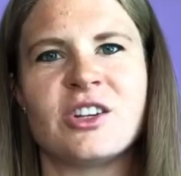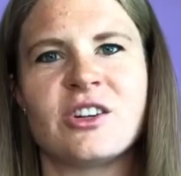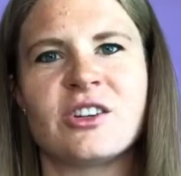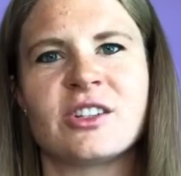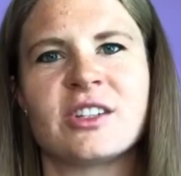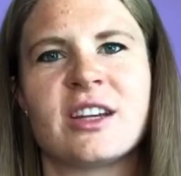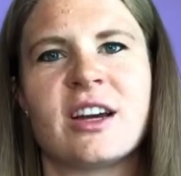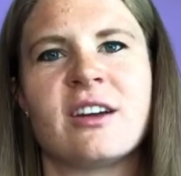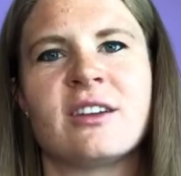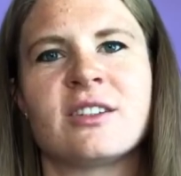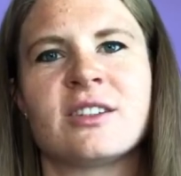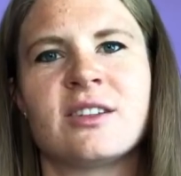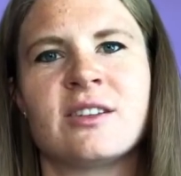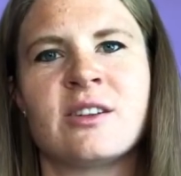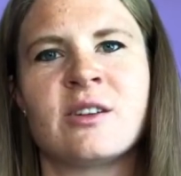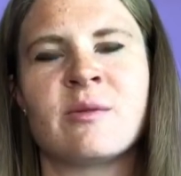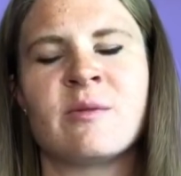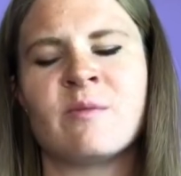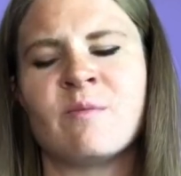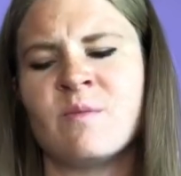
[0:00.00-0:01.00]
to your cells so
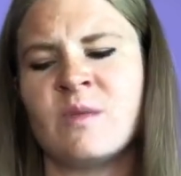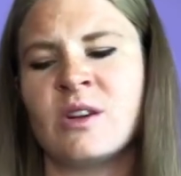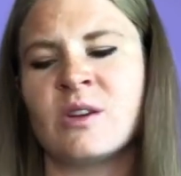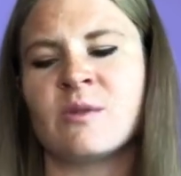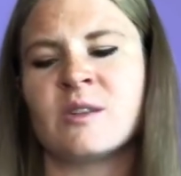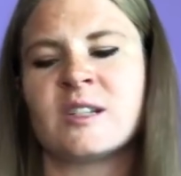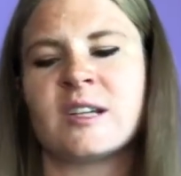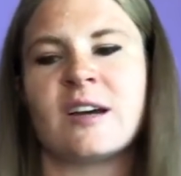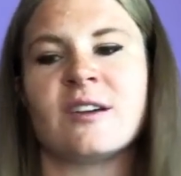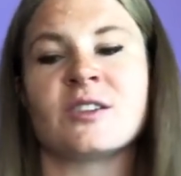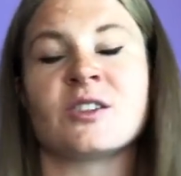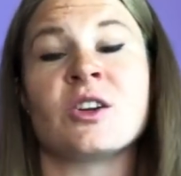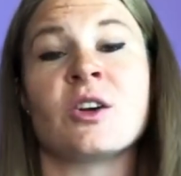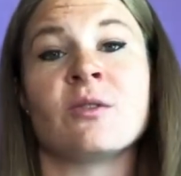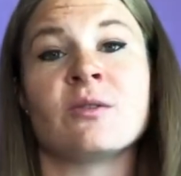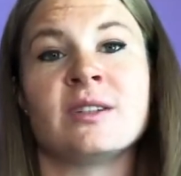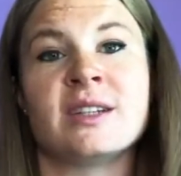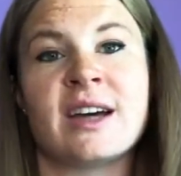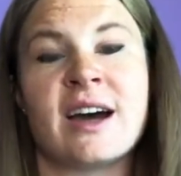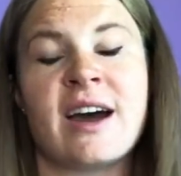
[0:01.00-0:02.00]
that your cells
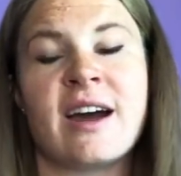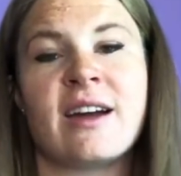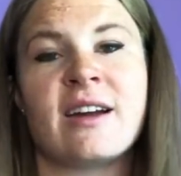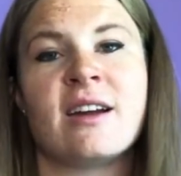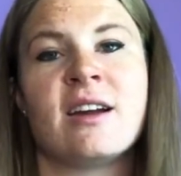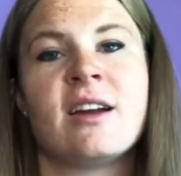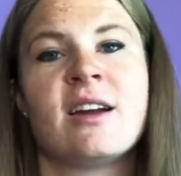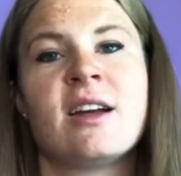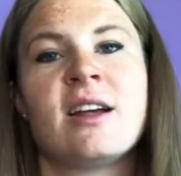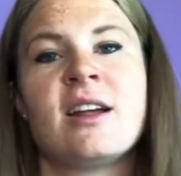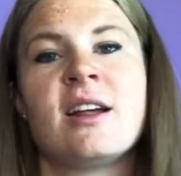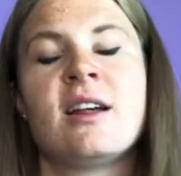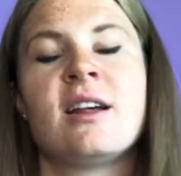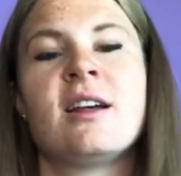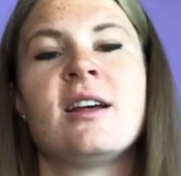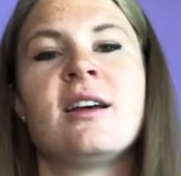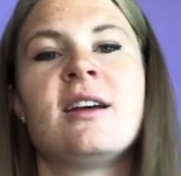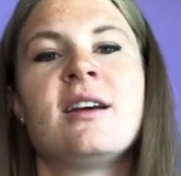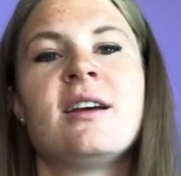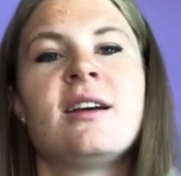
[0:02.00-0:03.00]
don't die.
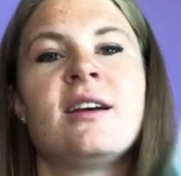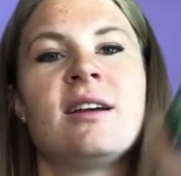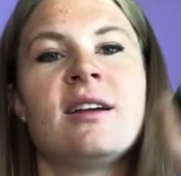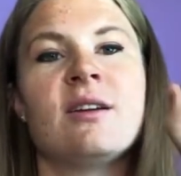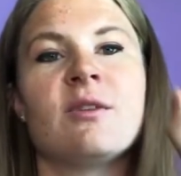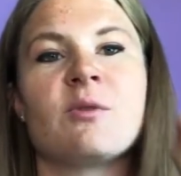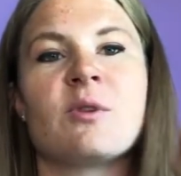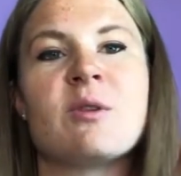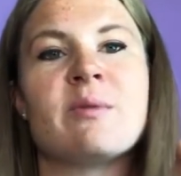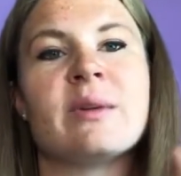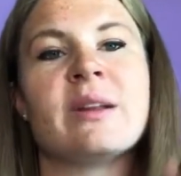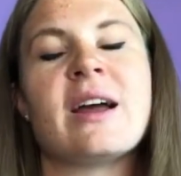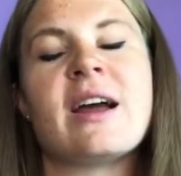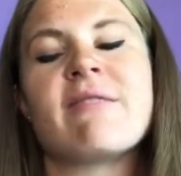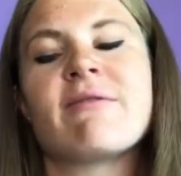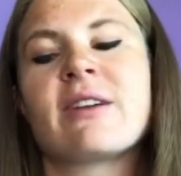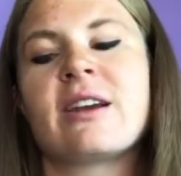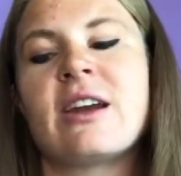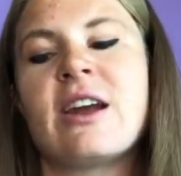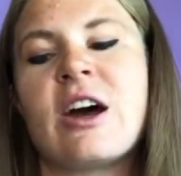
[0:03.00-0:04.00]
Aroma
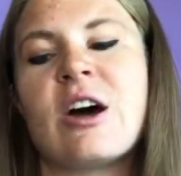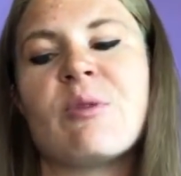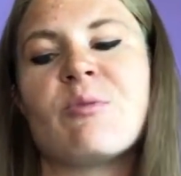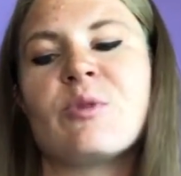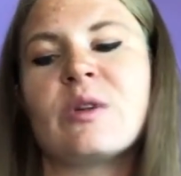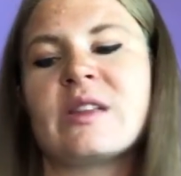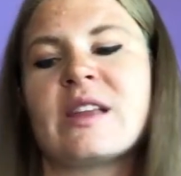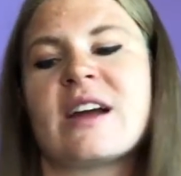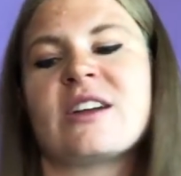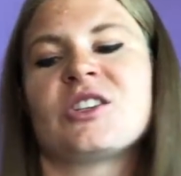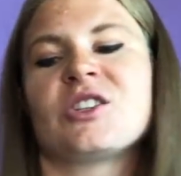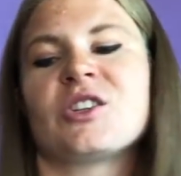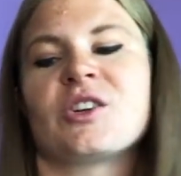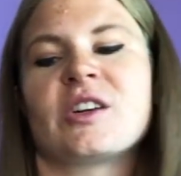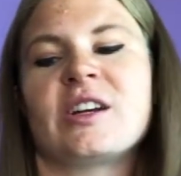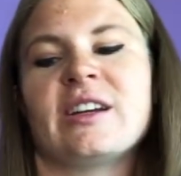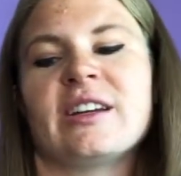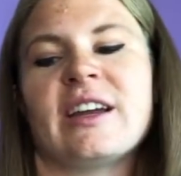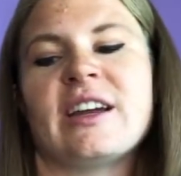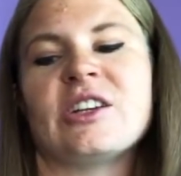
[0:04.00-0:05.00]
Life can help with that
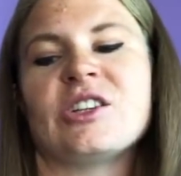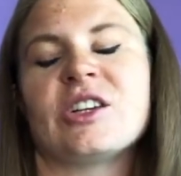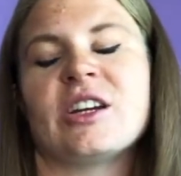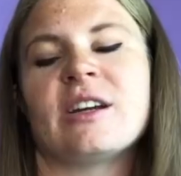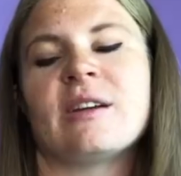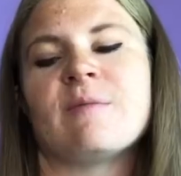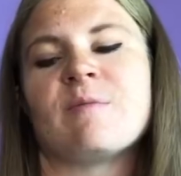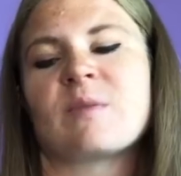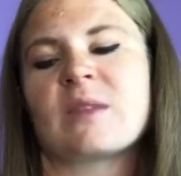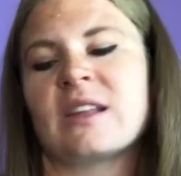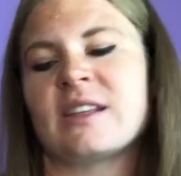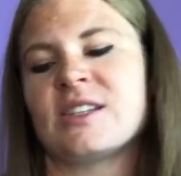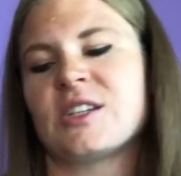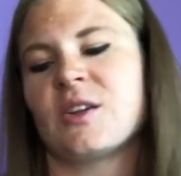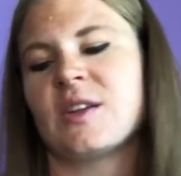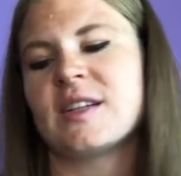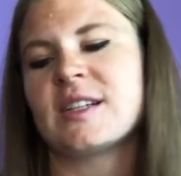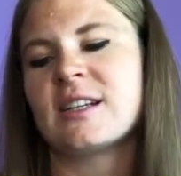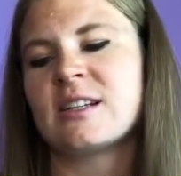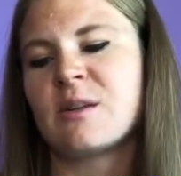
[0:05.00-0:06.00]
circulation. And
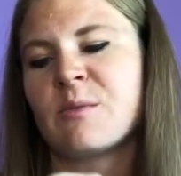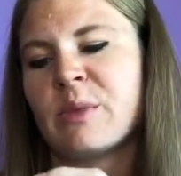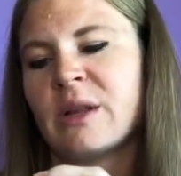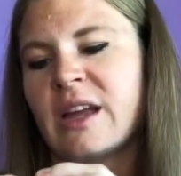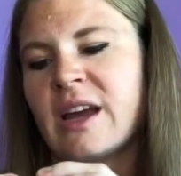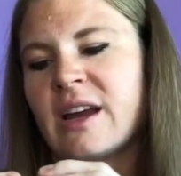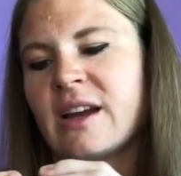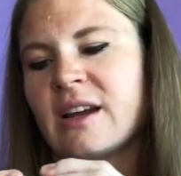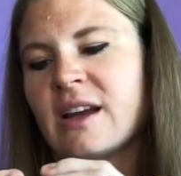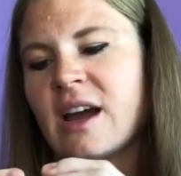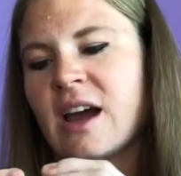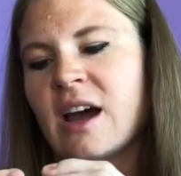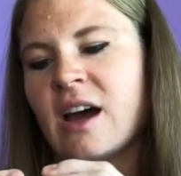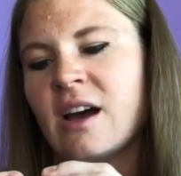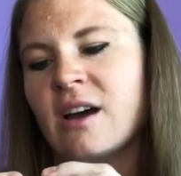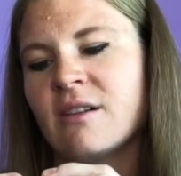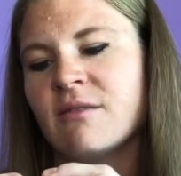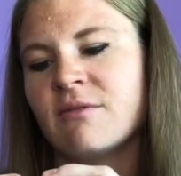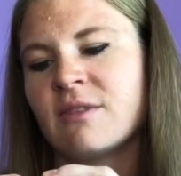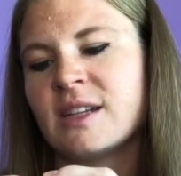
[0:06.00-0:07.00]
so this is a blend
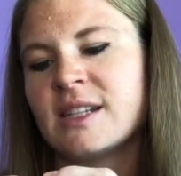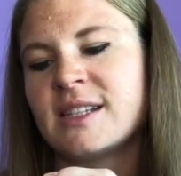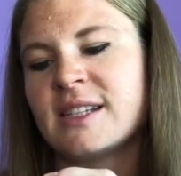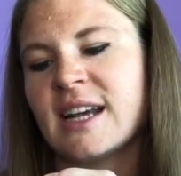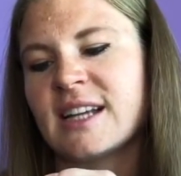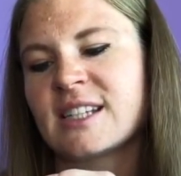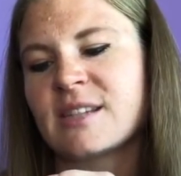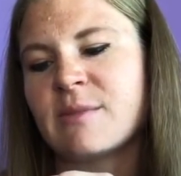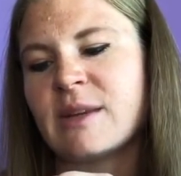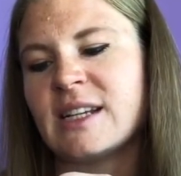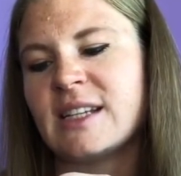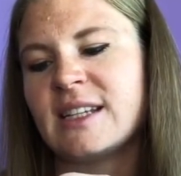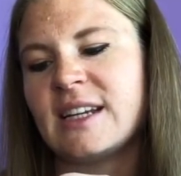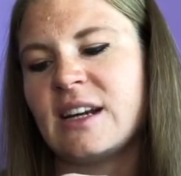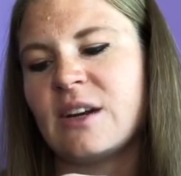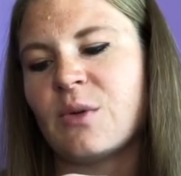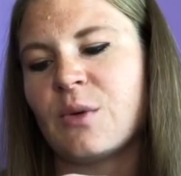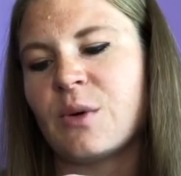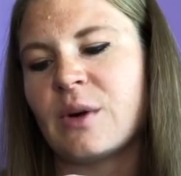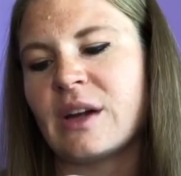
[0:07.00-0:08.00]
of sesame
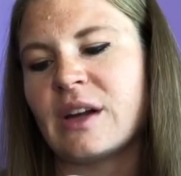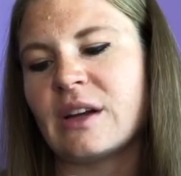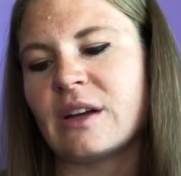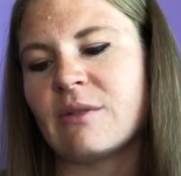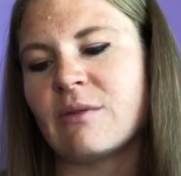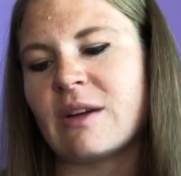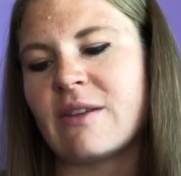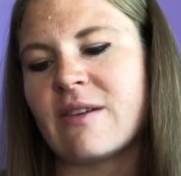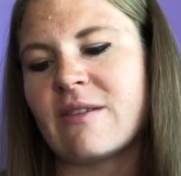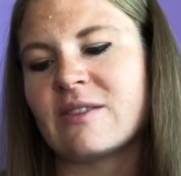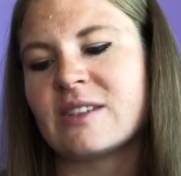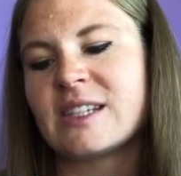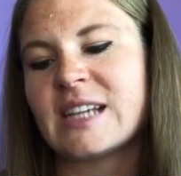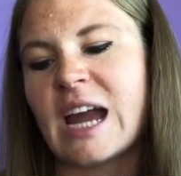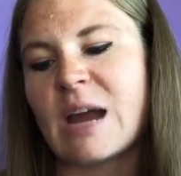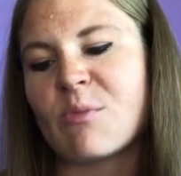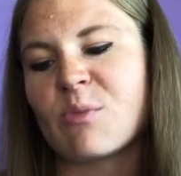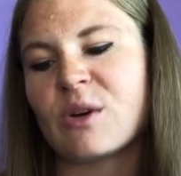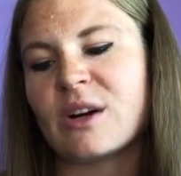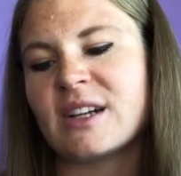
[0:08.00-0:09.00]
seed oil. We have
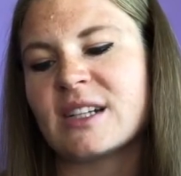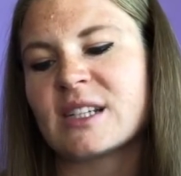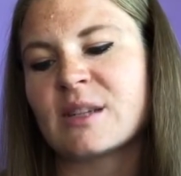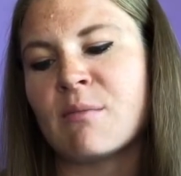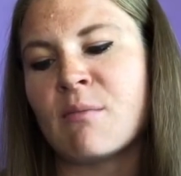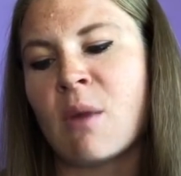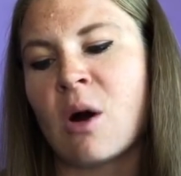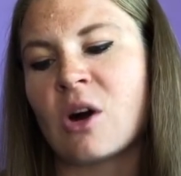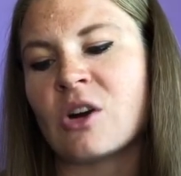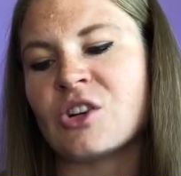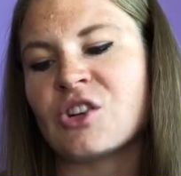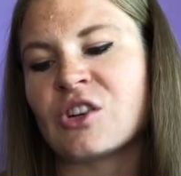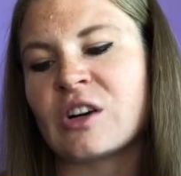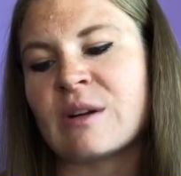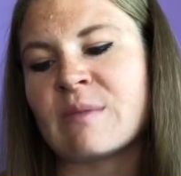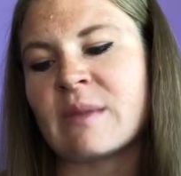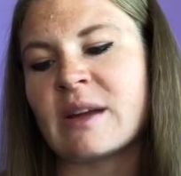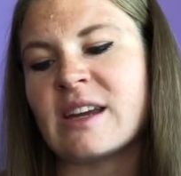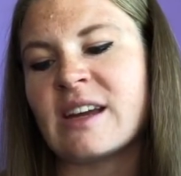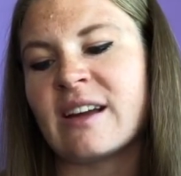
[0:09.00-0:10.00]
cypress,
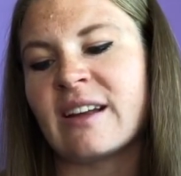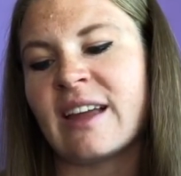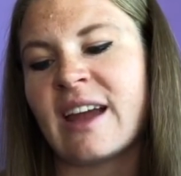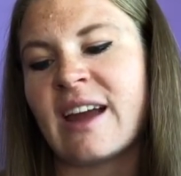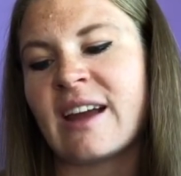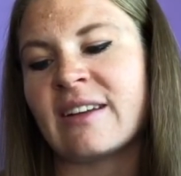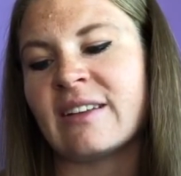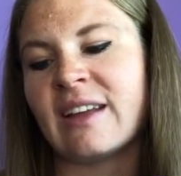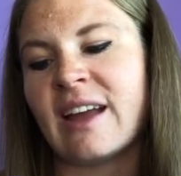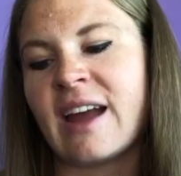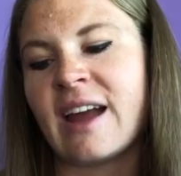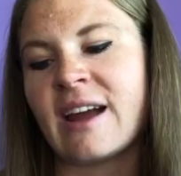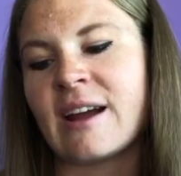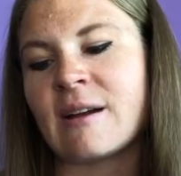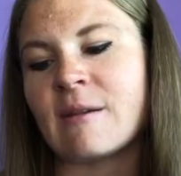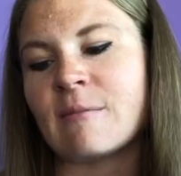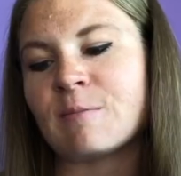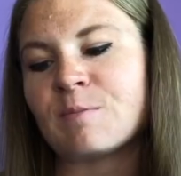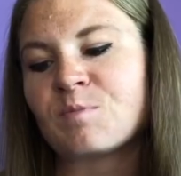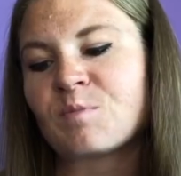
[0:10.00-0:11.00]
marjoram, ylang
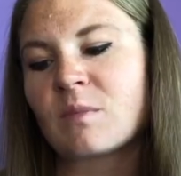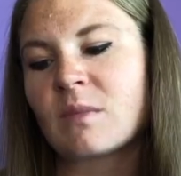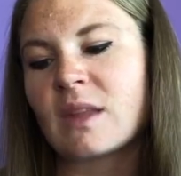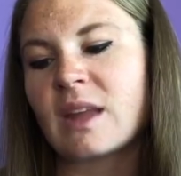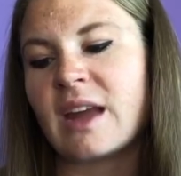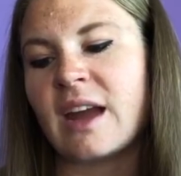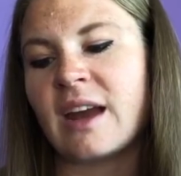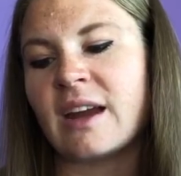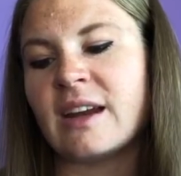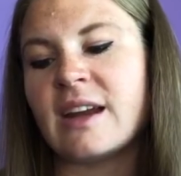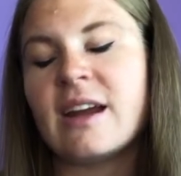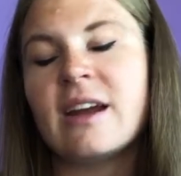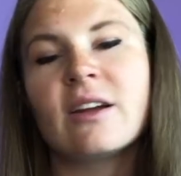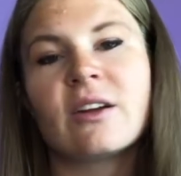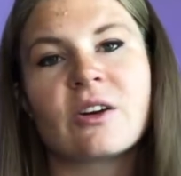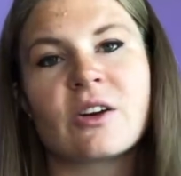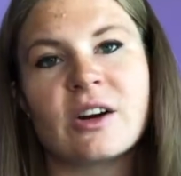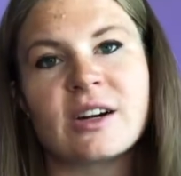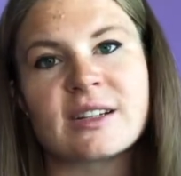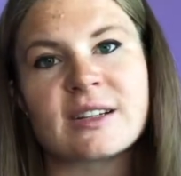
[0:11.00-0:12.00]
ylang, and
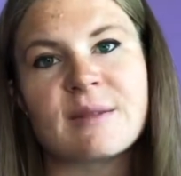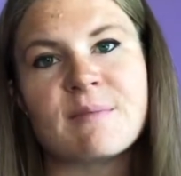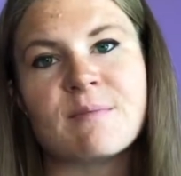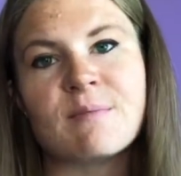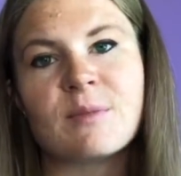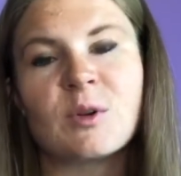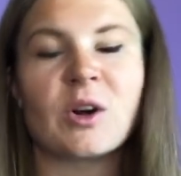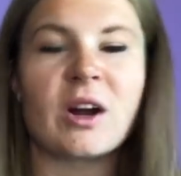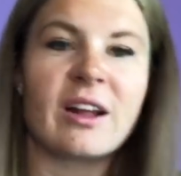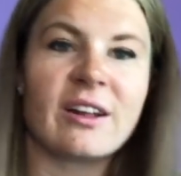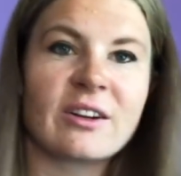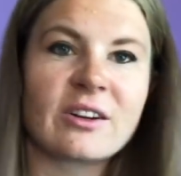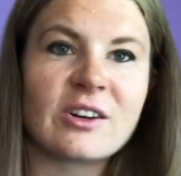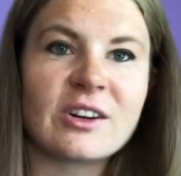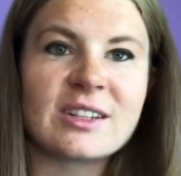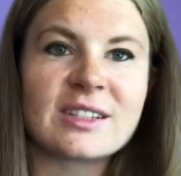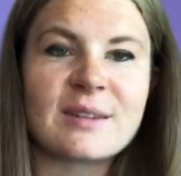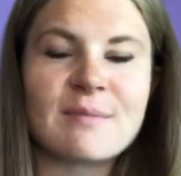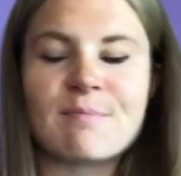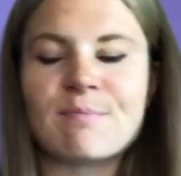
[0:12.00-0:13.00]
helichrysum or
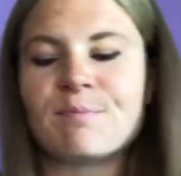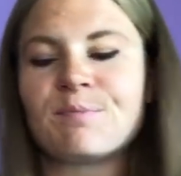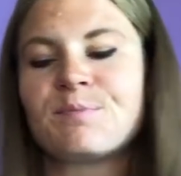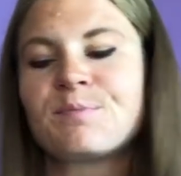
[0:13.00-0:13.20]
helichrysum.